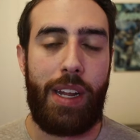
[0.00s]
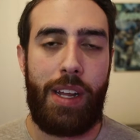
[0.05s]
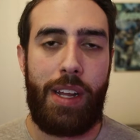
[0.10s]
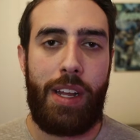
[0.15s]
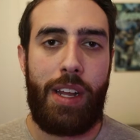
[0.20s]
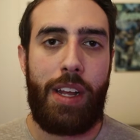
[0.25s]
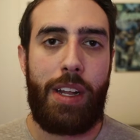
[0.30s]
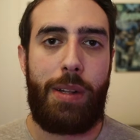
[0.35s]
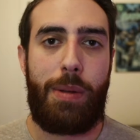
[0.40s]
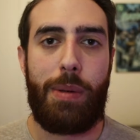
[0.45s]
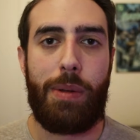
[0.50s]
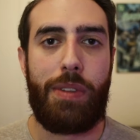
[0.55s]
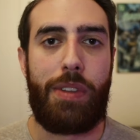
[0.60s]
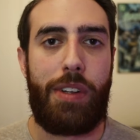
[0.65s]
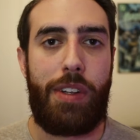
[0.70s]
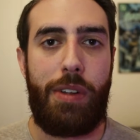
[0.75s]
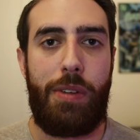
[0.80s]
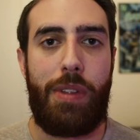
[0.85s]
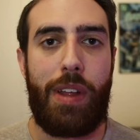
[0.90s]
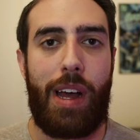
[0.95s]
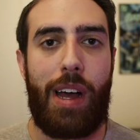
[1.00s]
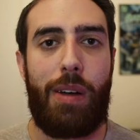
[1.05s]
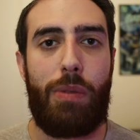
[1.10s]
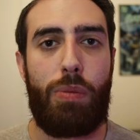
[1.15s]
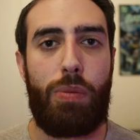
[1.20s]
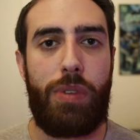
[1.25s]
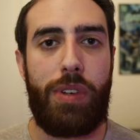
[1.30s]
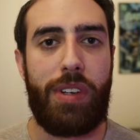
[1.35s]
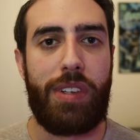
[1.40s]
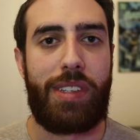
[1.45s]
To be able to do that
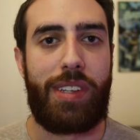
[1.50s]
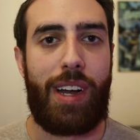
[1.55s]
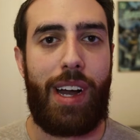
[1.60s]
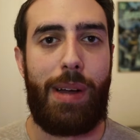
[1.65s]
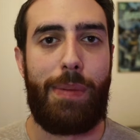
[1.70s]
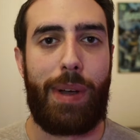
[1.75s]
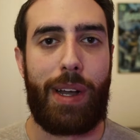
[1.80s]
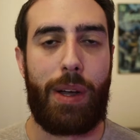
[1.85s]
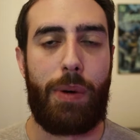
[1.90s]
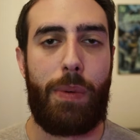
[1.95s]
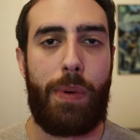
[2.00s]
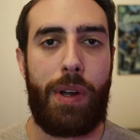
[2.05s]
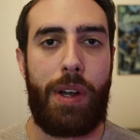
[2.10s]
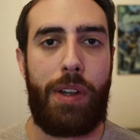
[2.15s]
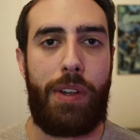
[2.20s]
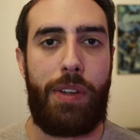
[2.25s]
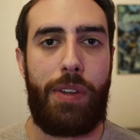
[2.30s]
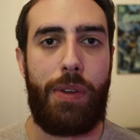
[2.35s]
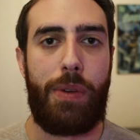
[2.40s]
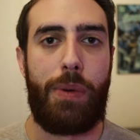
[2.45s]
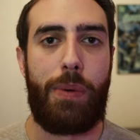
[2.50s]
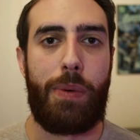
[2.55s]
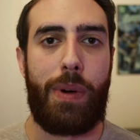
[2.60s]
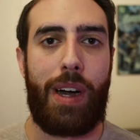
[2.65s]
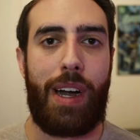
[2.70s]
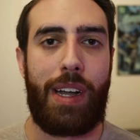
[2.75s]
real time like I wanted to,